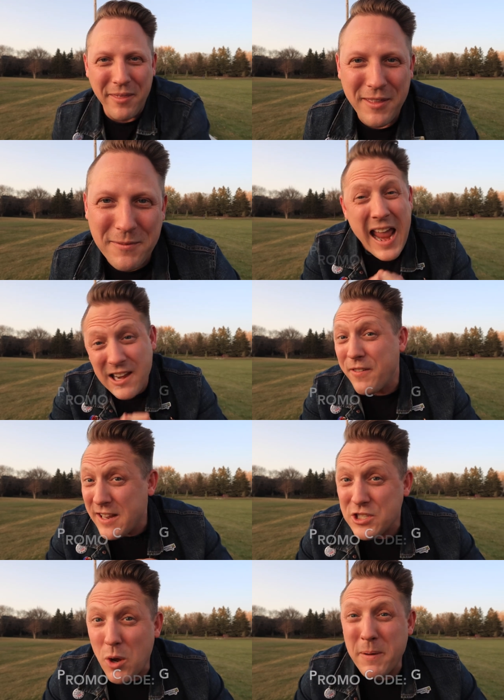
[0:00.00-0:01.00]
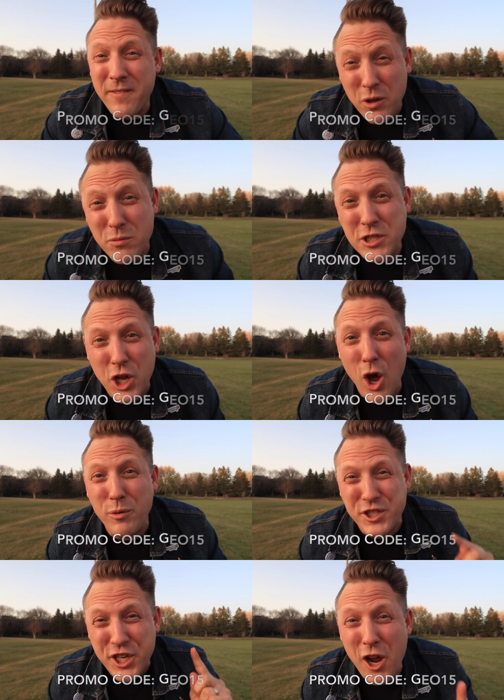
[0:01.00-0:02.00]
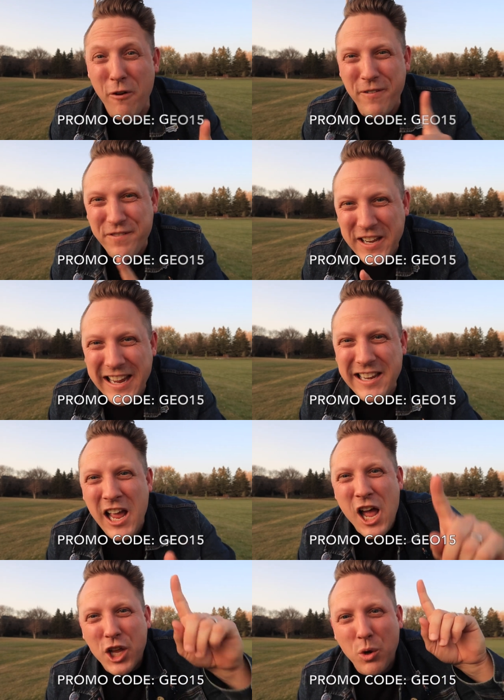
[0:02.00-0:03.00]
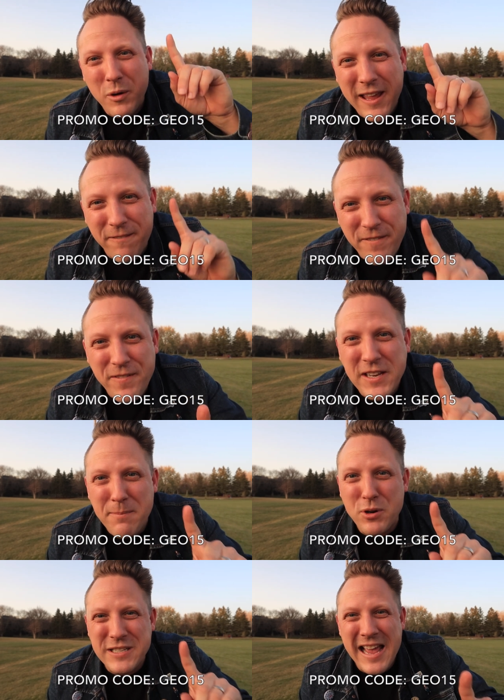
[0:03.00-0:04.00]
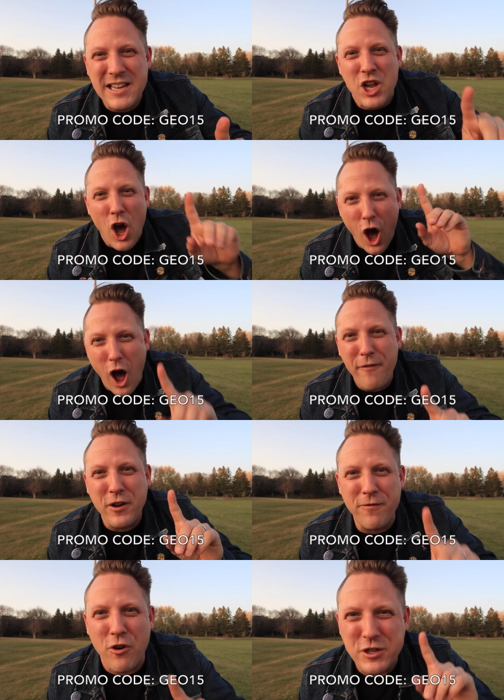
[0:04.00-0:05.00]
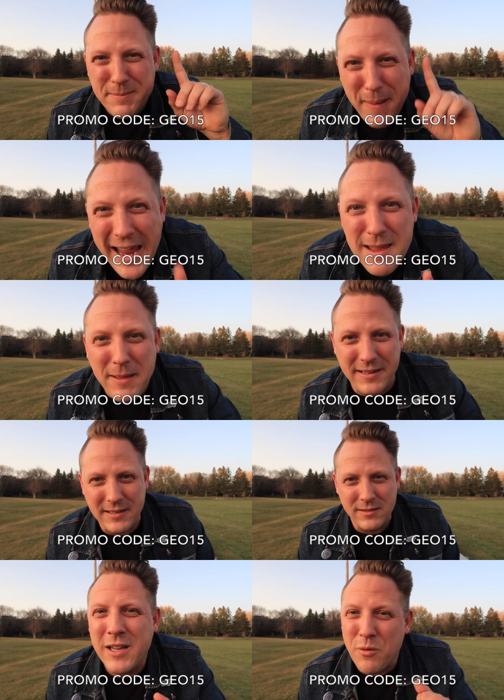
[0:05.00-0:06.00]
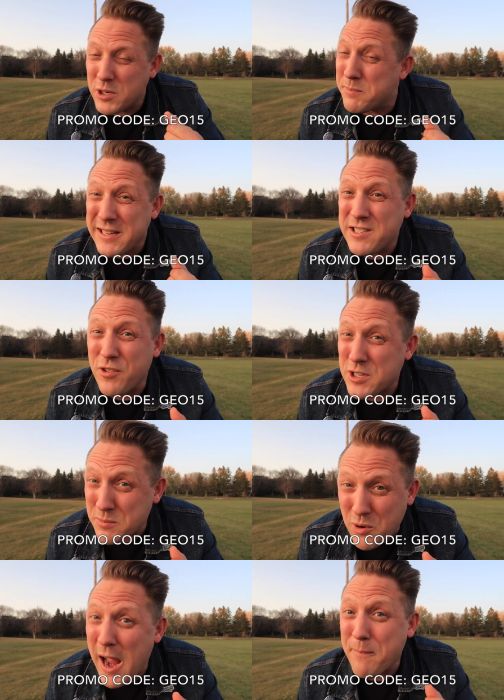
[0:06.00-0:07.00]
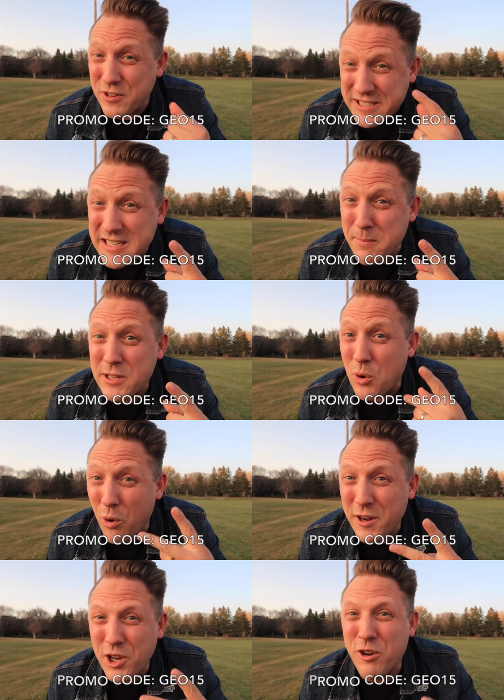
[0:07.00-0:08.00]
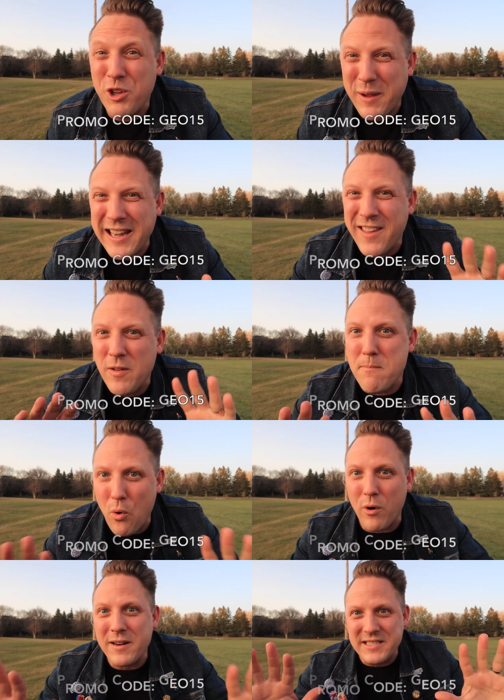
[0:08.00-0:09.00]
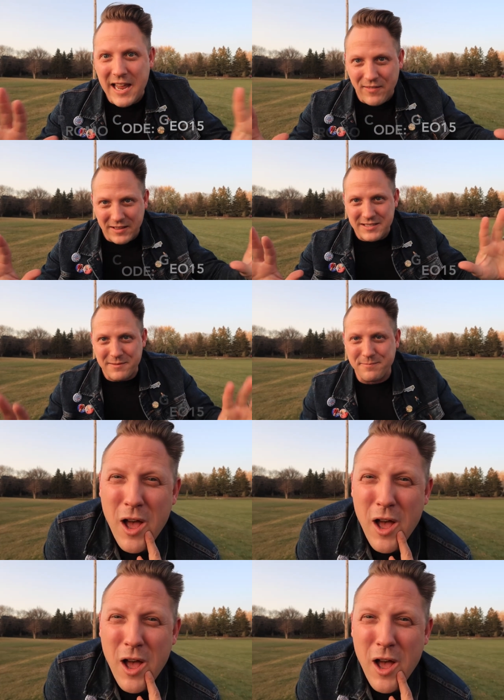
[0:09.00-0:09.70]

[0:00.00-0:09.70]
month. And if it is open, if you use the code GEO15, you will get 15% off your first payment, which means if you subscribe for six months or a year, you get even more savings.